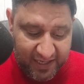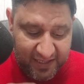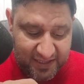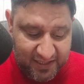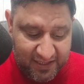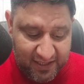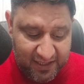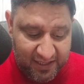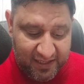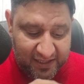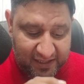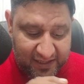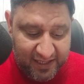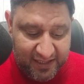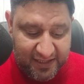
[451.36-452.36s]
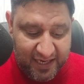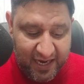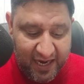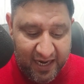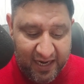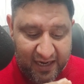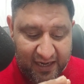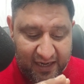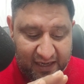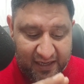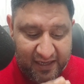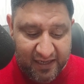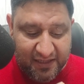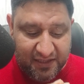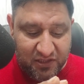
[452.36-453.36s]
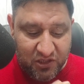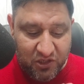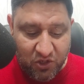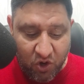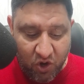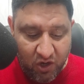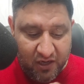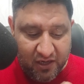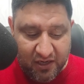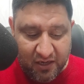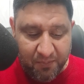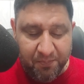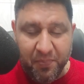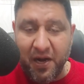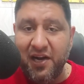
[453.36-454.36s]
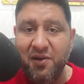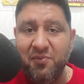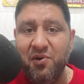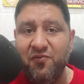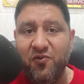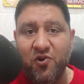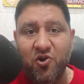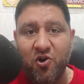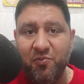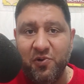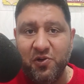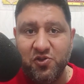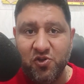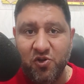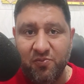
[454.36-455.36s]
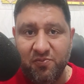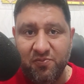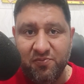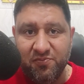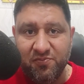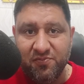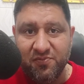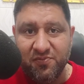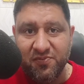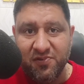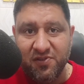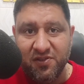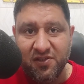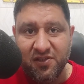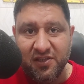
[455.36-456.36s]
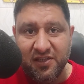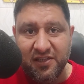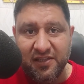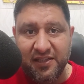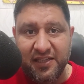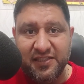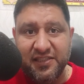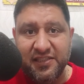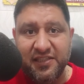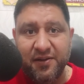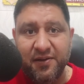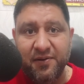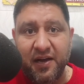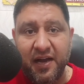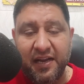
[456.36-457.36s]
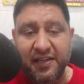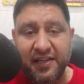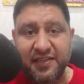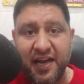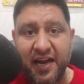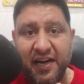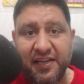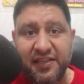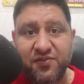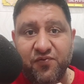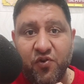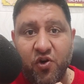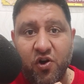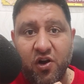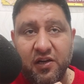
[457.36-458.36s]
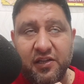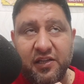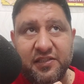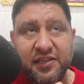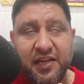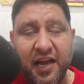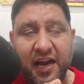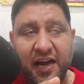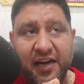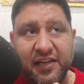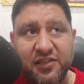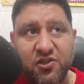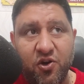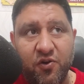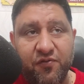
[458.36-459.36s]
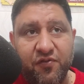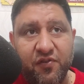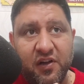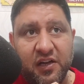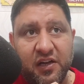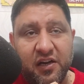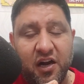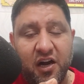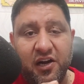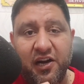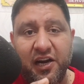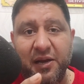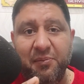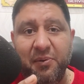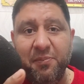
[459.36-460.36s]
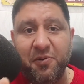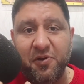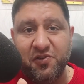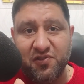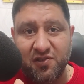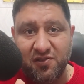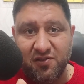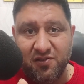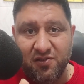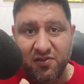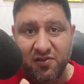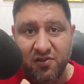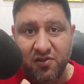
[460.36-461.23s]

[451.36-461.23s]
Yes, this hand is not compatible for government job. This hand is of a dreamy person